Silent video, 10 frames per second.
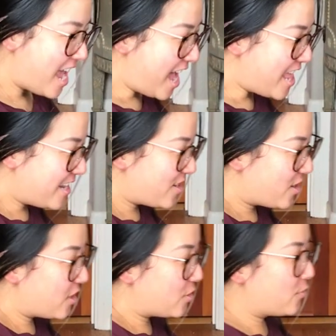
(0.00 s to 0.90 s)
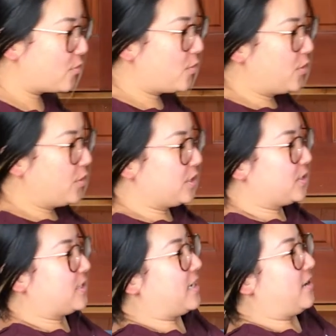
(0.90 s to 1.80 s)
and then you're going to roll
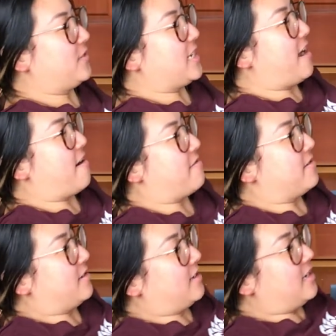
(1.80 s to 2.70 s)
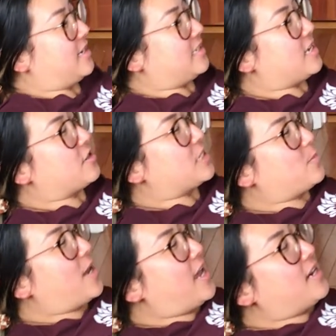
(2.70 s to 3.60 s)
yourself down so your
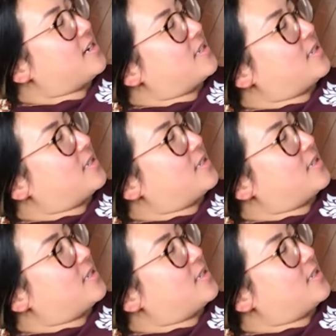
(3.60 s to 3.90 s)
spine is